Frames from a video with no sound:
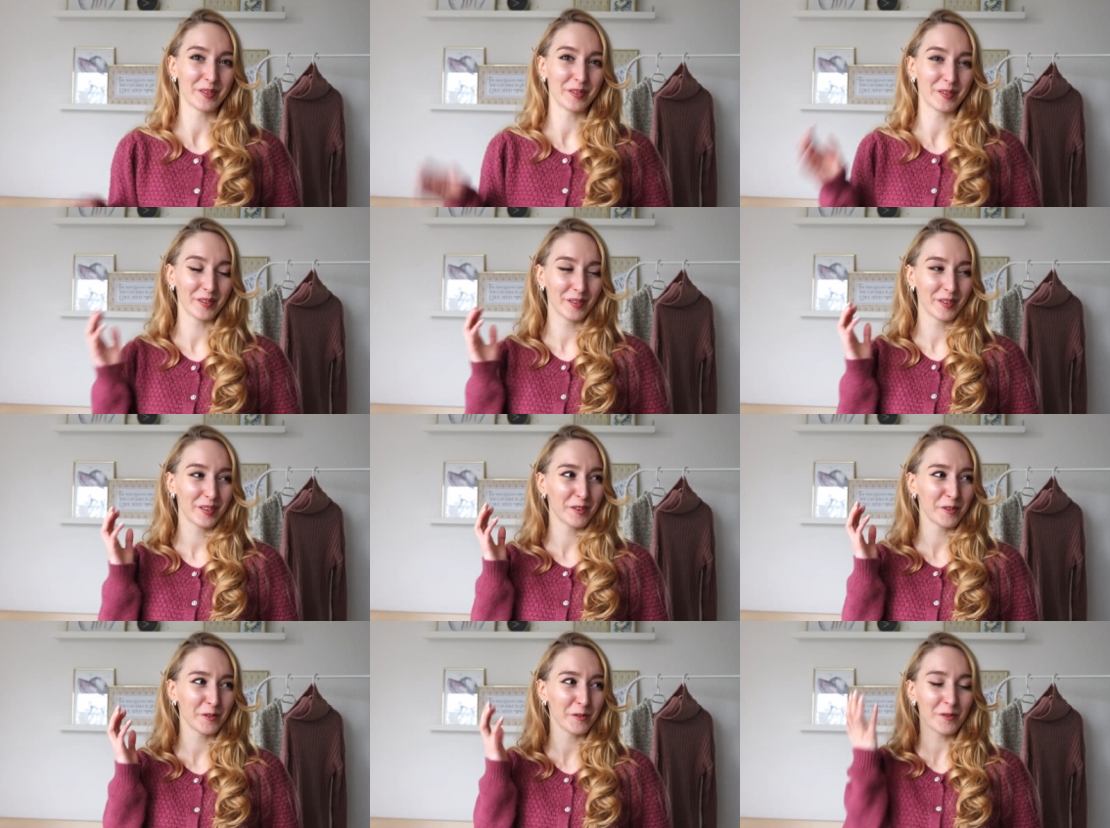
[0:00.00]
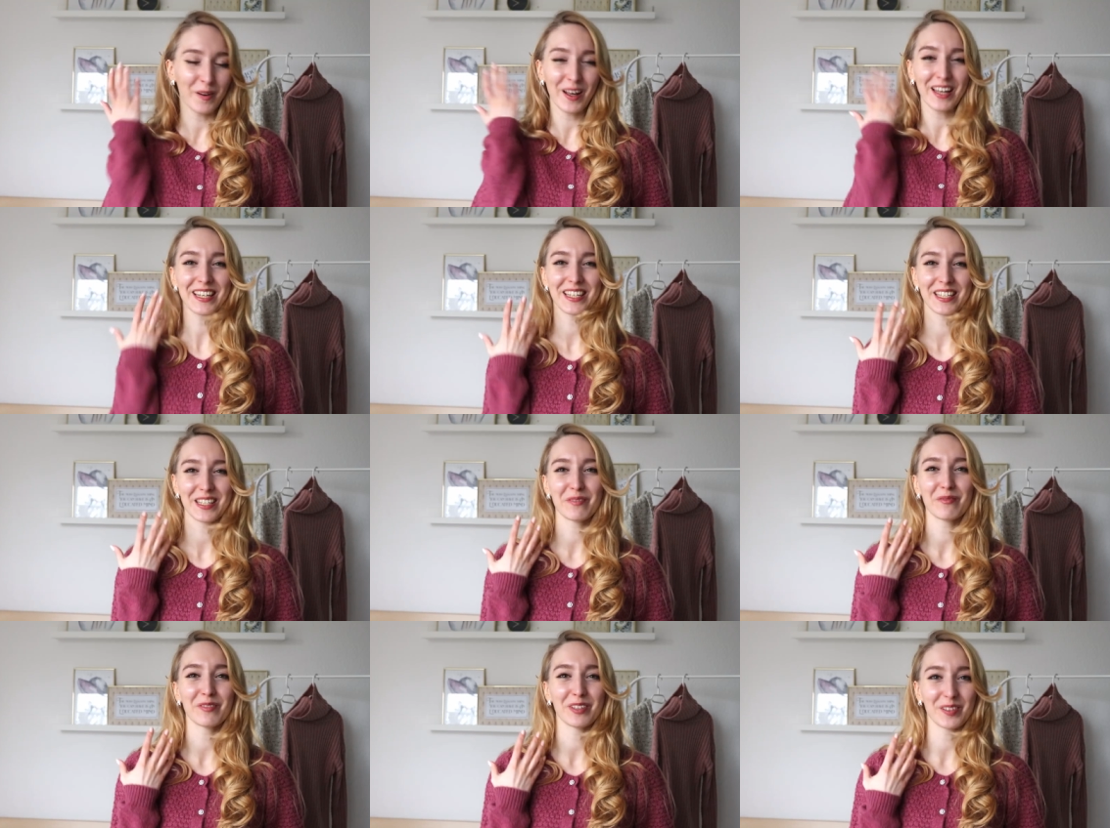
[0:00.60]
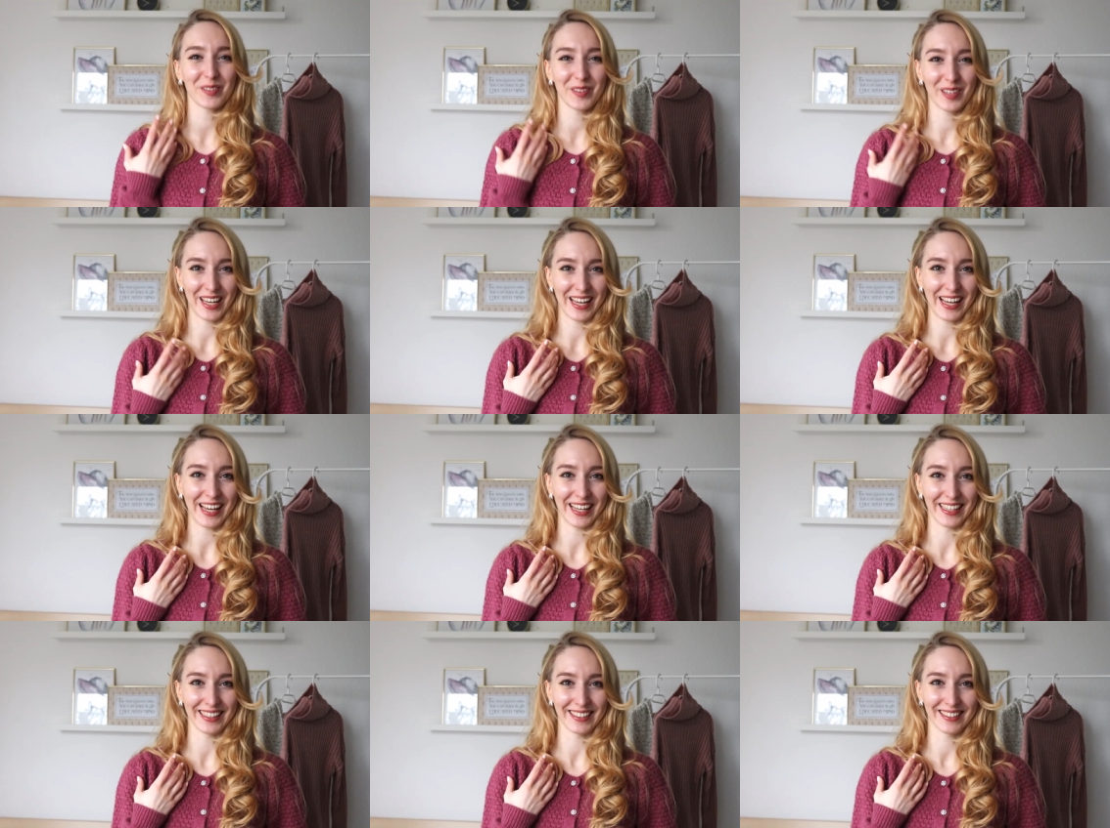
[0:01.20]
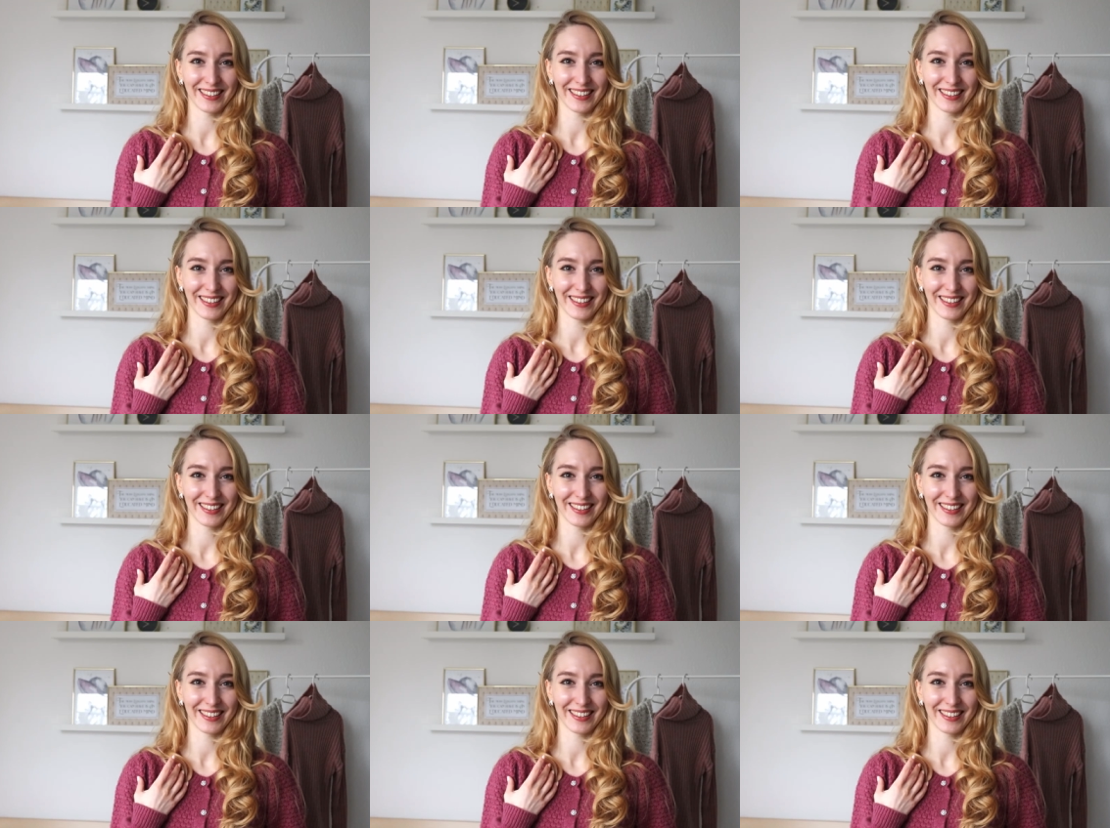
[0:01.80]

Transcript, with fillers: to wear something on your head